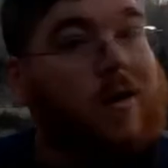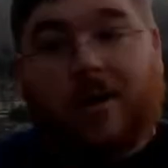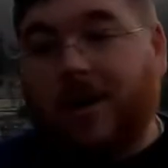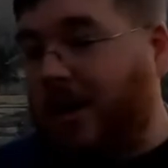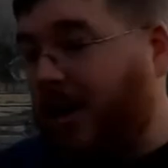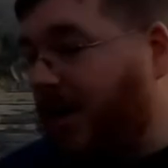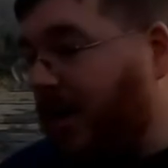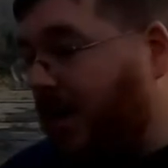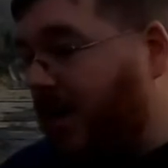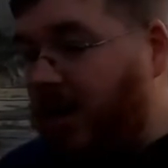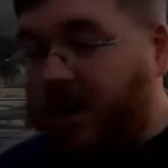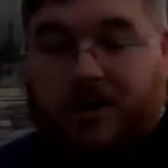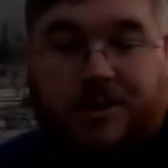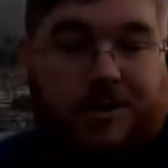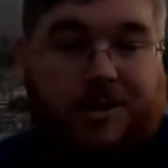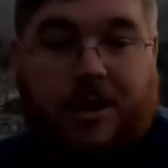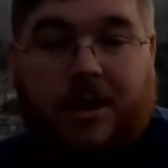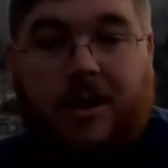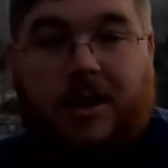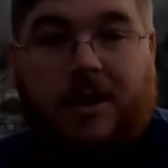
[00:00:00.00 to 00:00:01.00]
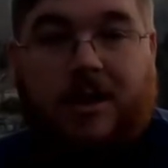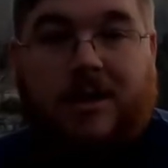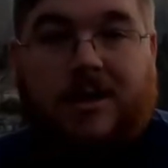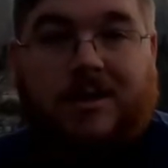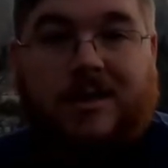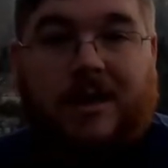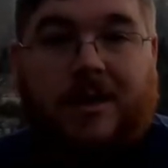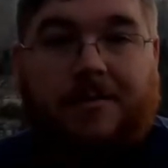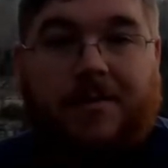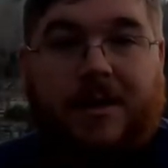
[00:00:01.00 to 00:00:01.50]
gonna launch the
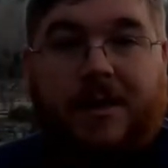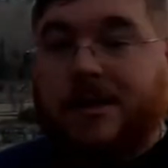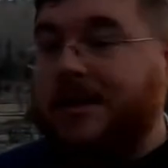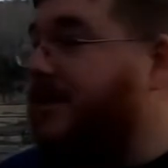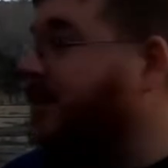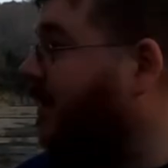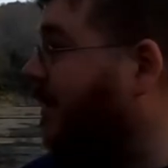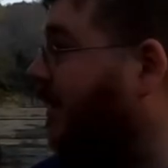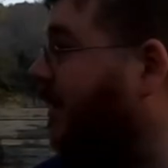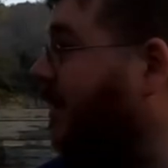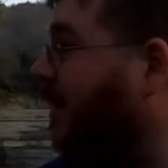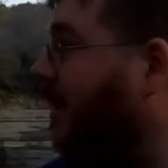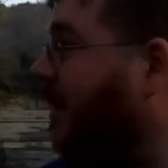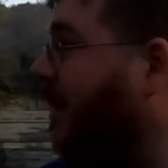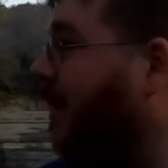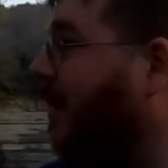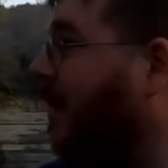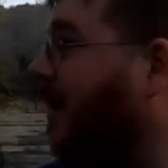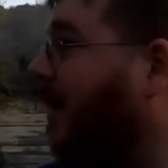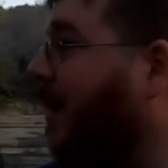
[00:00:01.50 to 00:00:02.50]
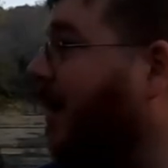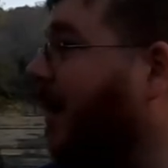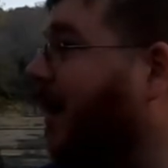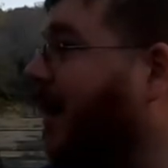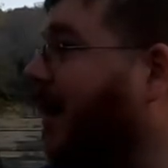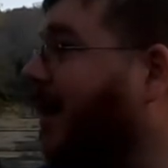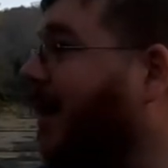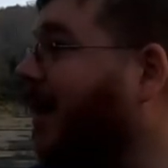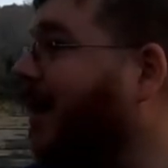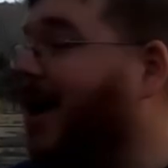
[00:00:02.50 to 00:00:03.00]
Sea Beast,
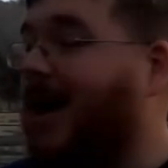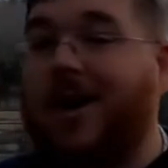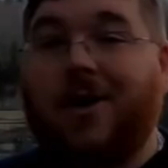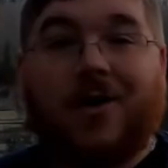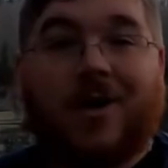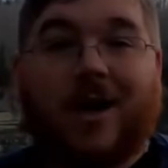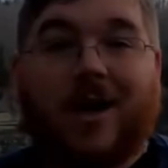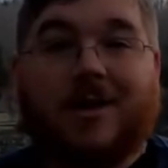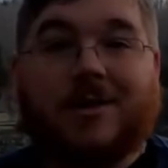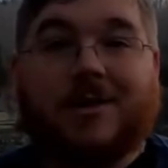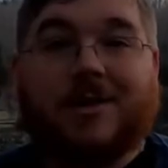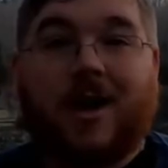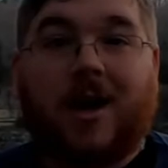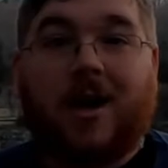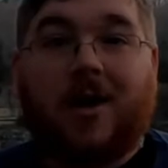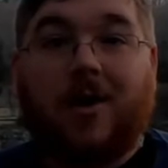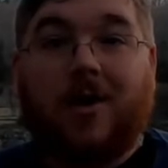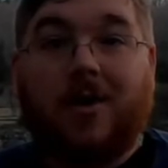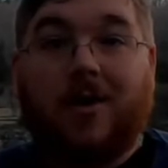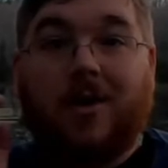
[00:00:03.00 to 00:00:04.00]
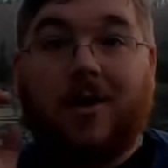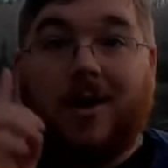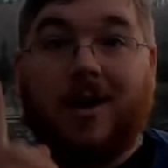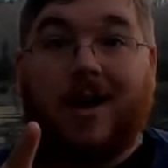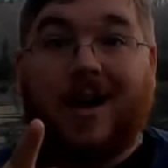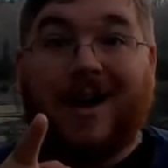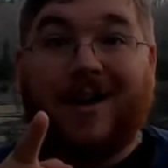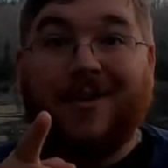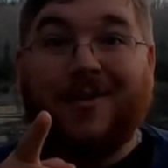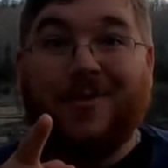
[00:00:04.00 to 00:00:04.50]
and I'll catch y'all
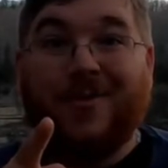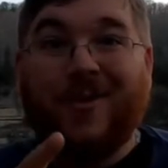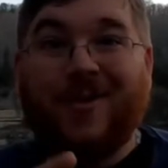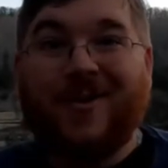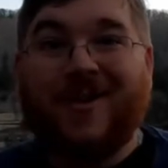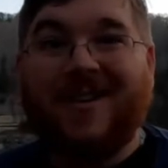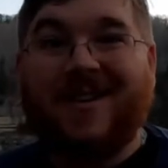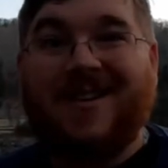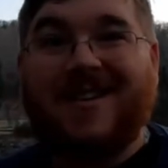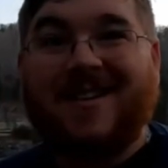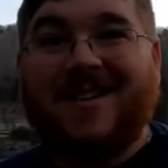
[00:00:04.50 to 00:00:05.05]
out on the water.